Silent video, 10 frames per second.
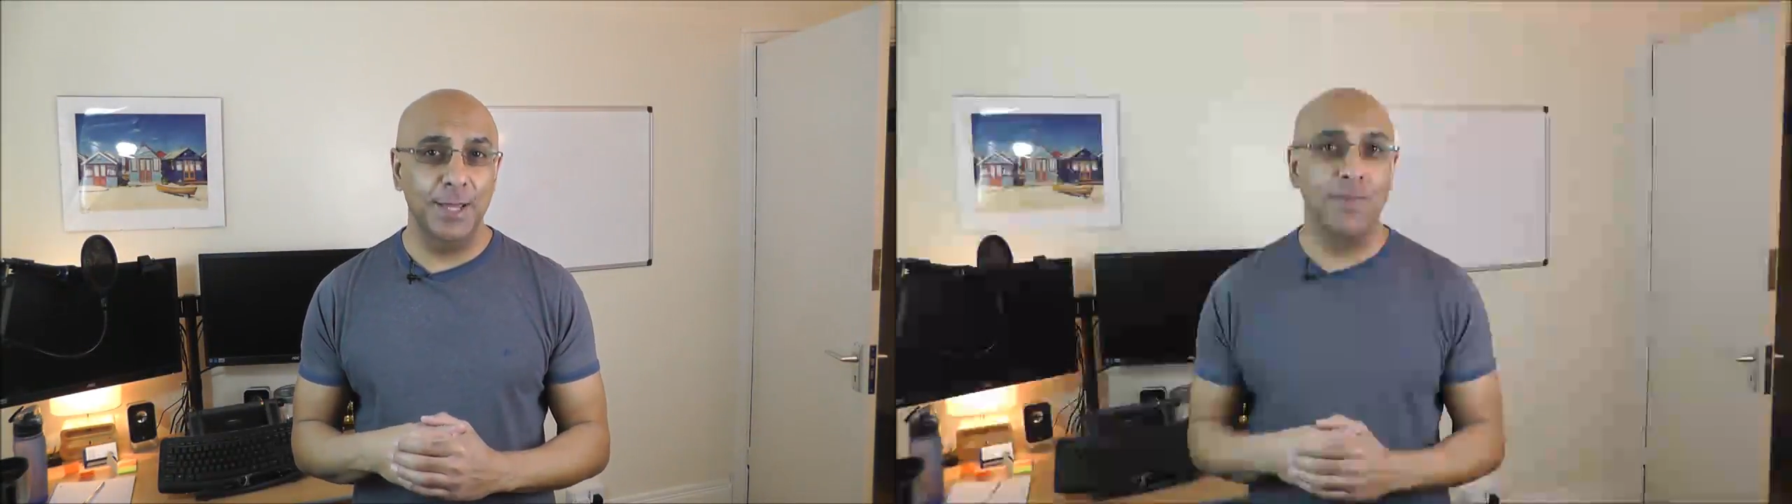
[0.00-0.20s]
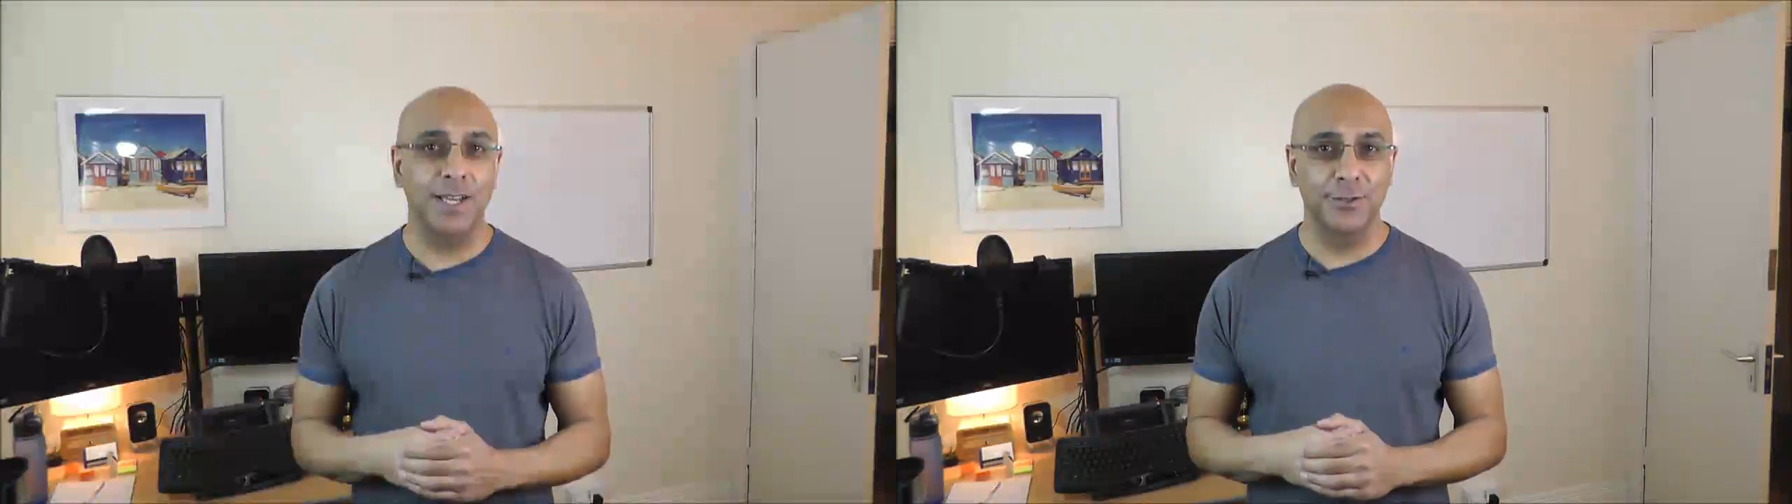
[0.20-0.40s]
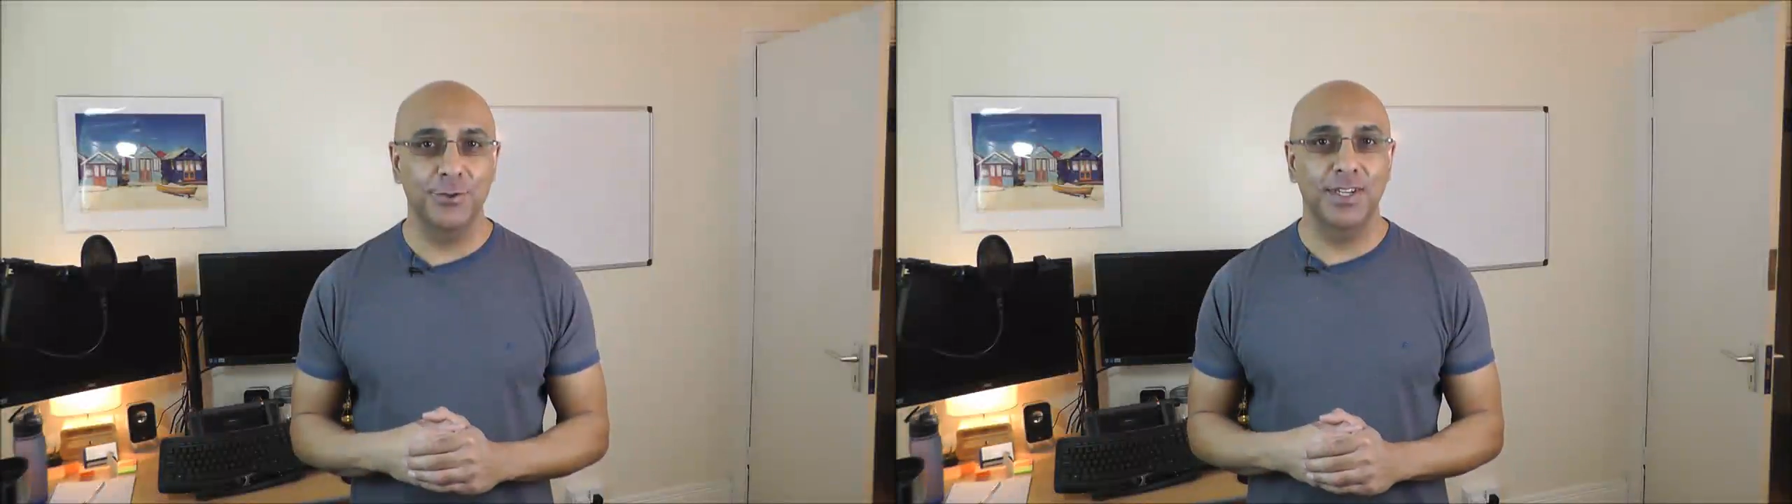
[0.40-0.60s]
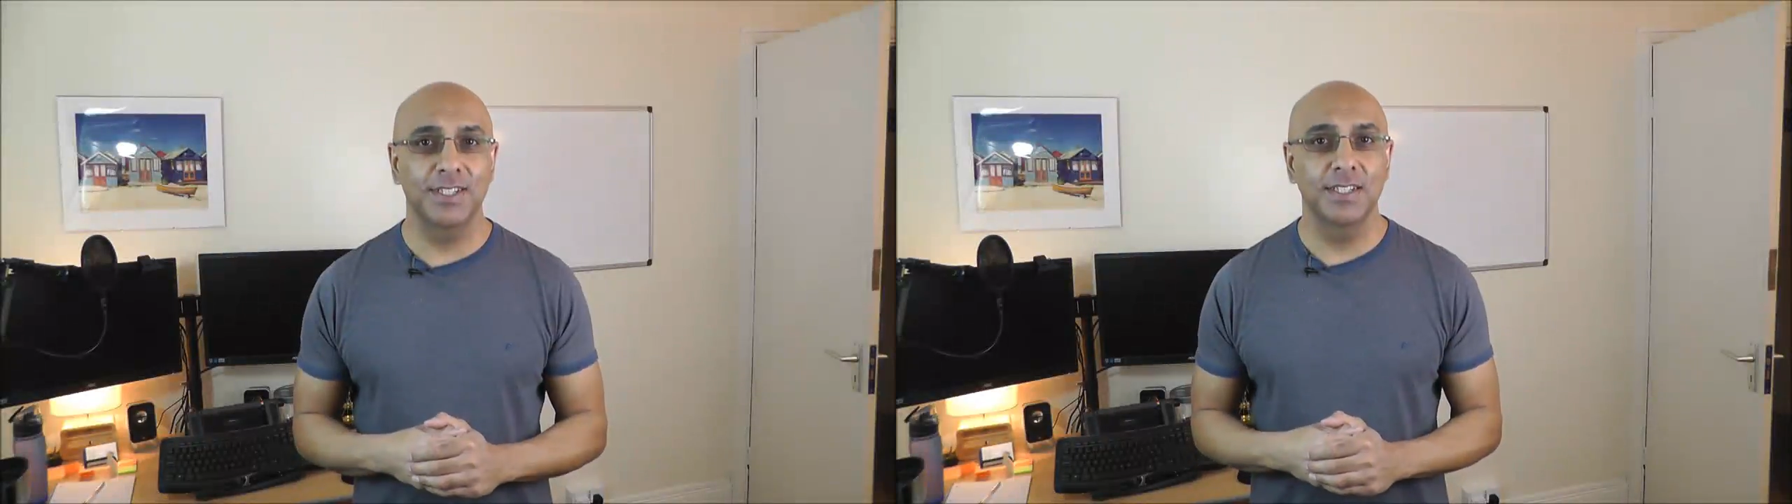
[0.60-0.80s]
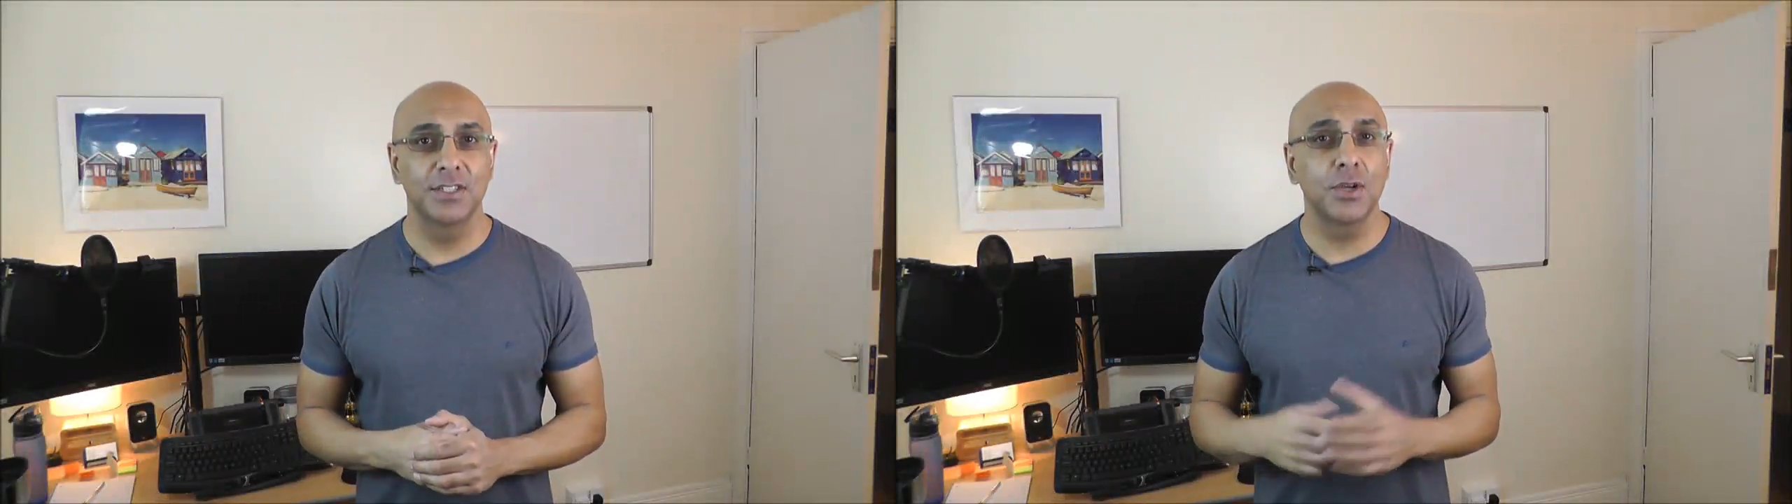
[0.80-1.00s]
email
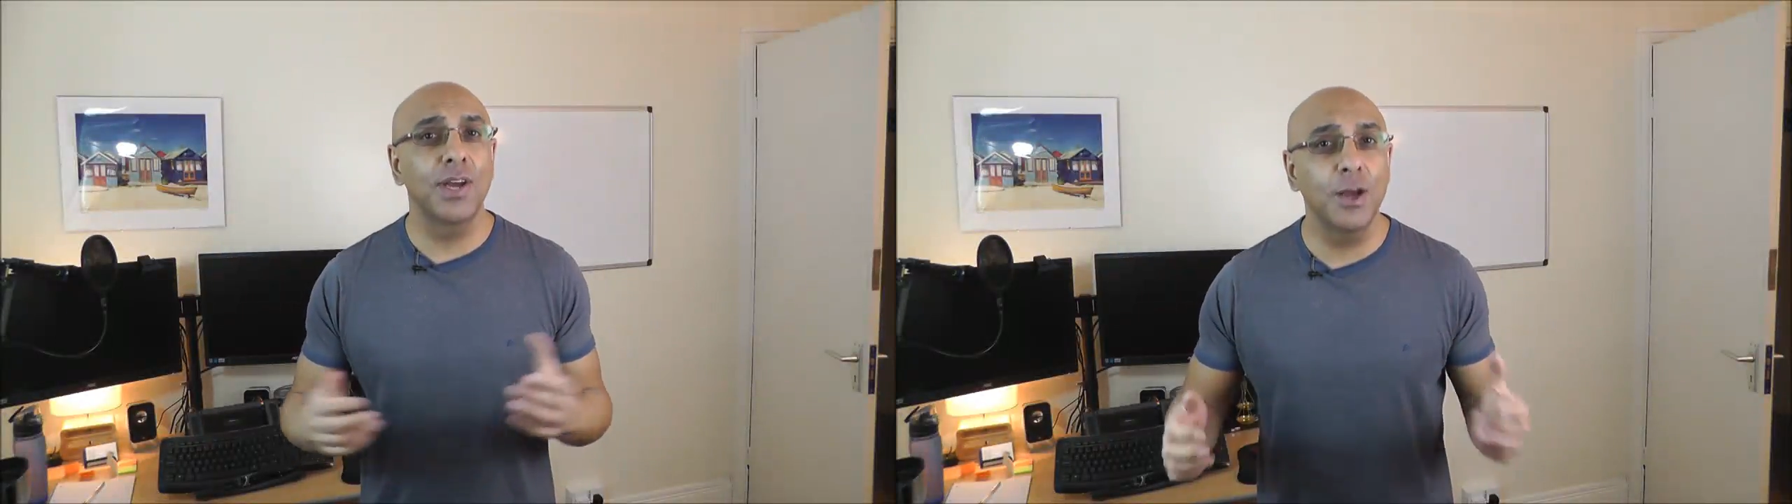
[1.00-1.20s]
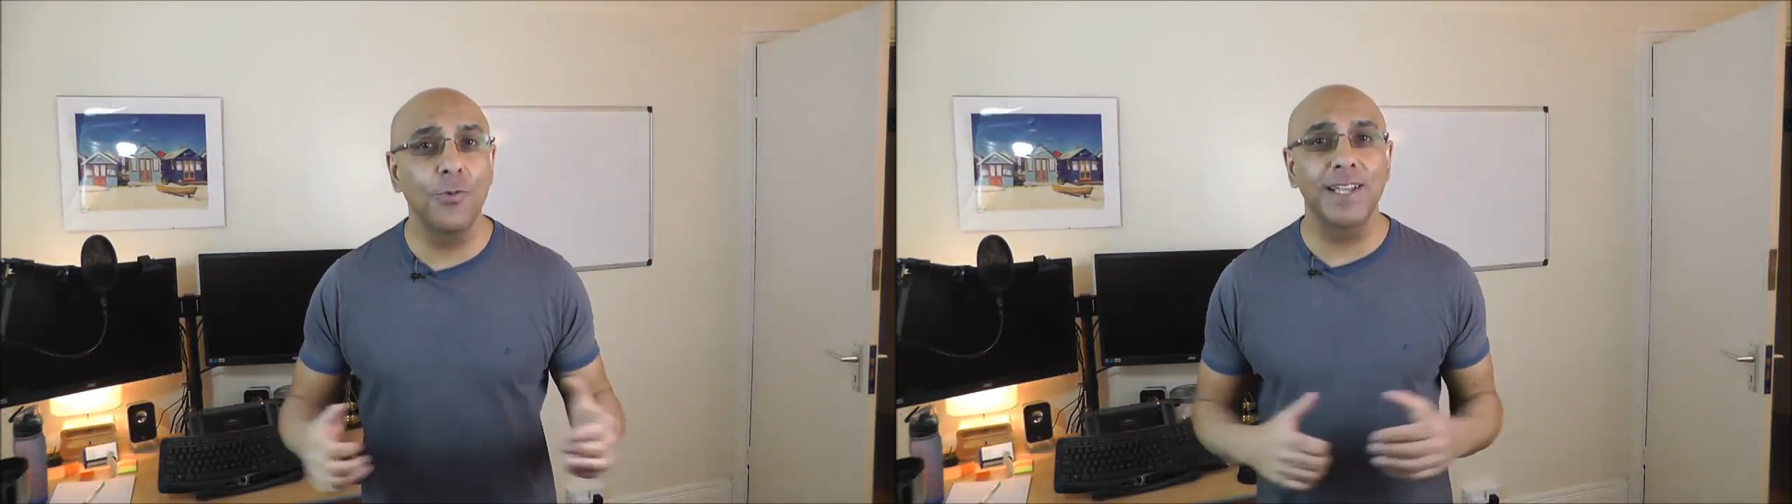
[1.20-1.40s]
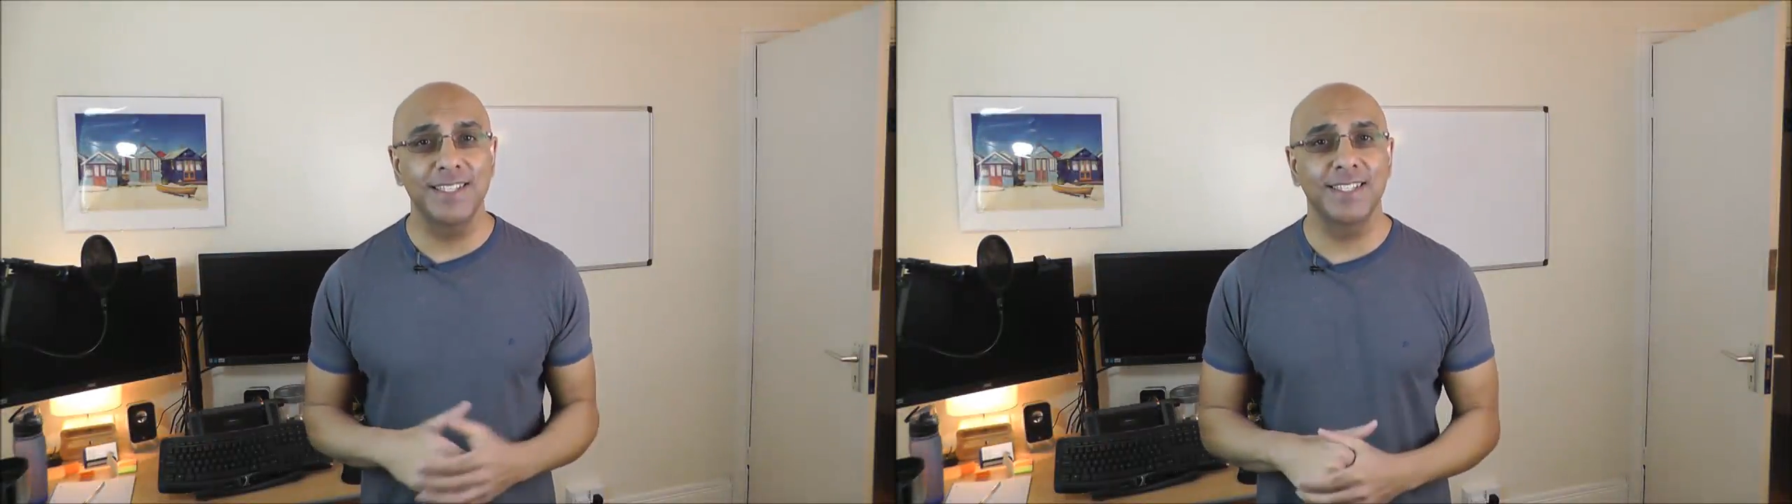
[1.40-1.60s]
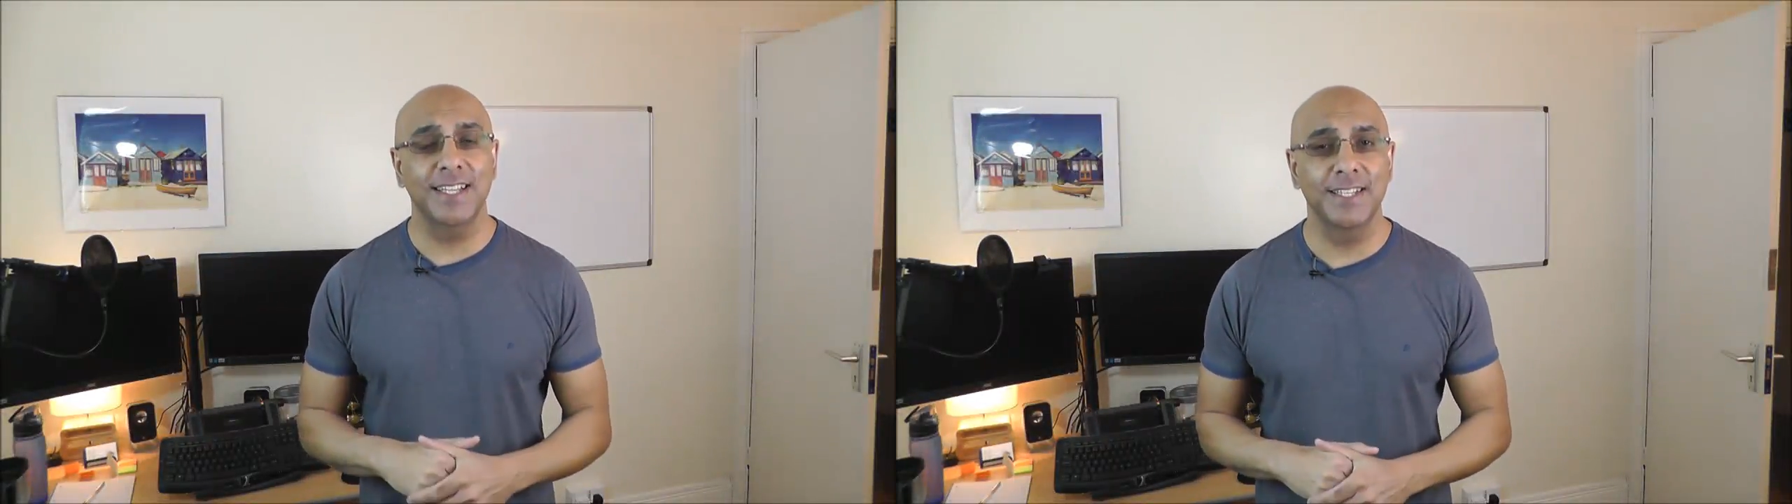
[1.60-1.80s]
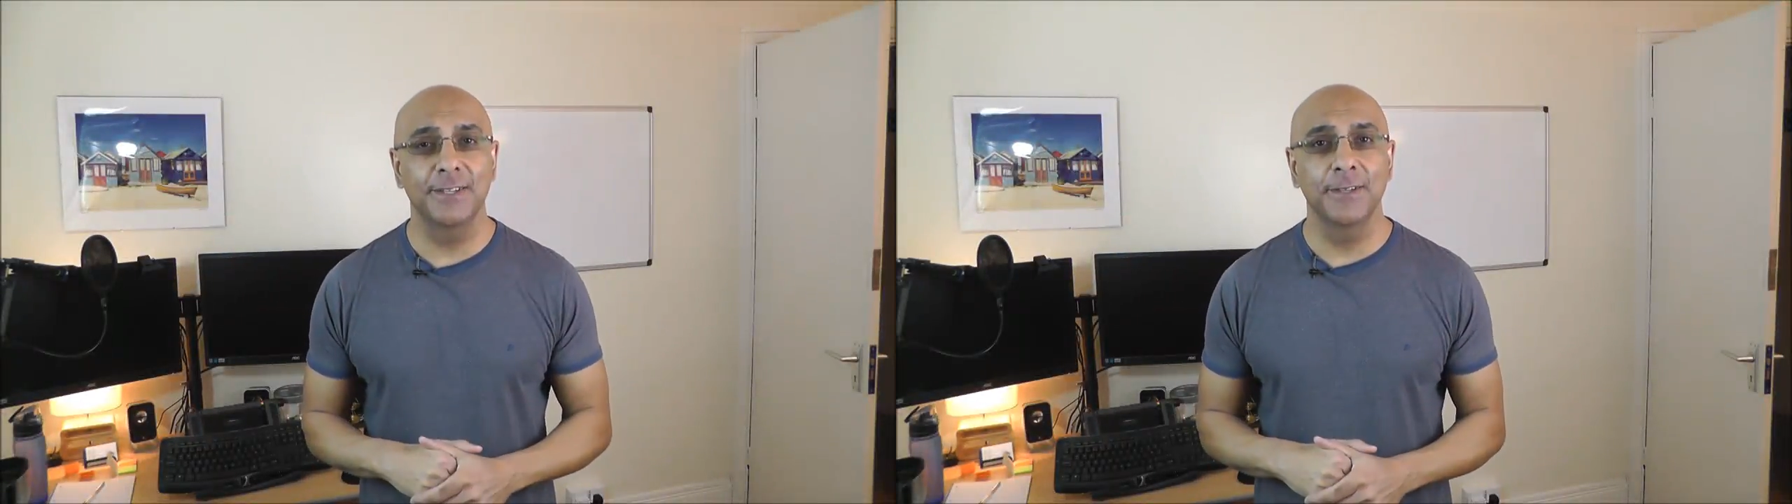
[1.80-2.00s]
address so I know where to
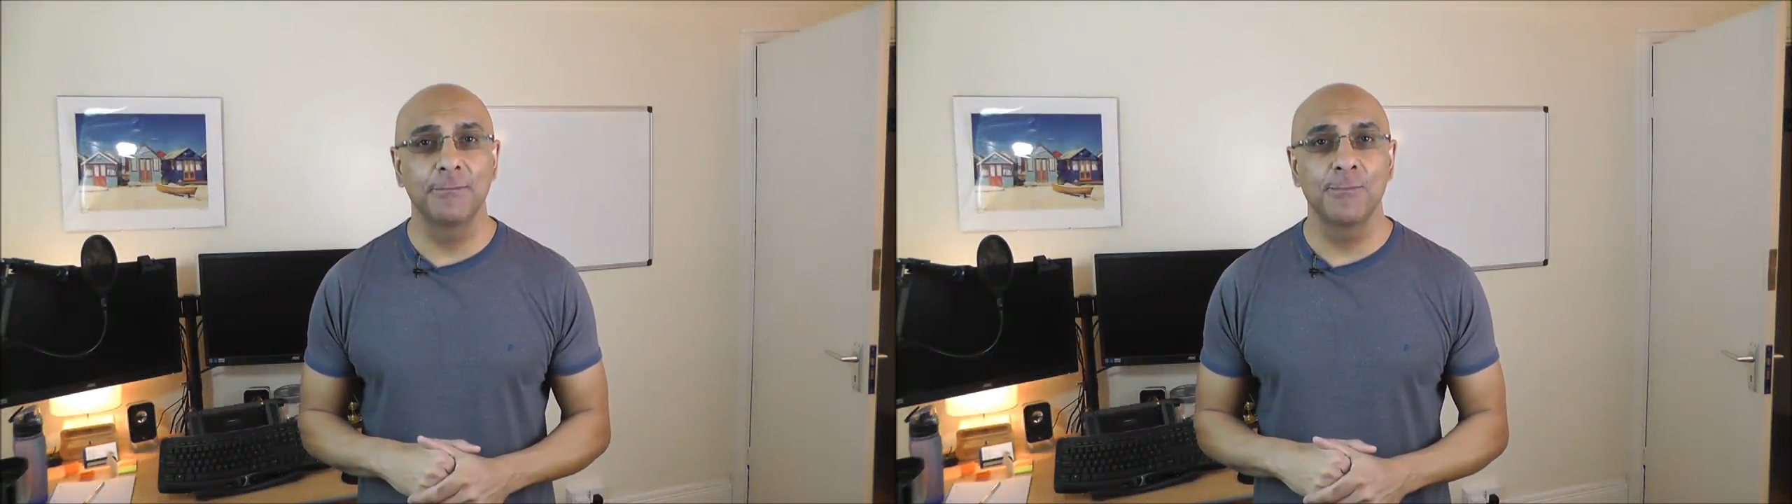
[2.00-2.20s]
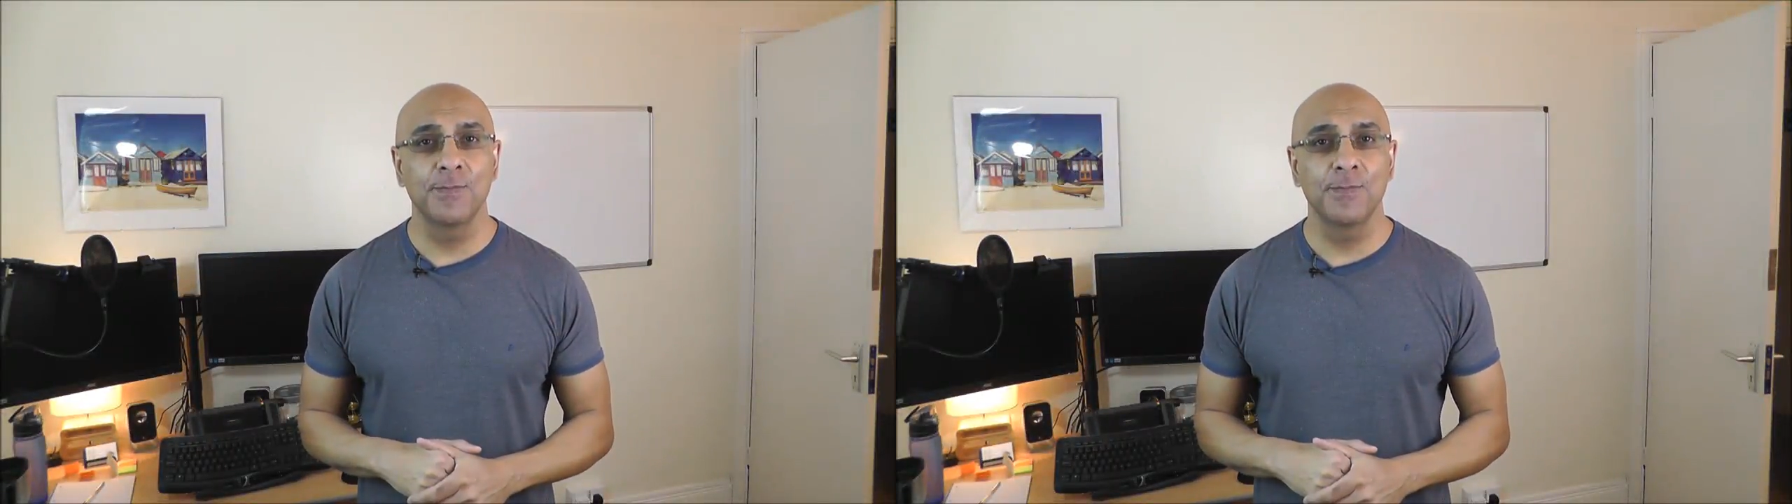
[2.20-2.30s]
send it.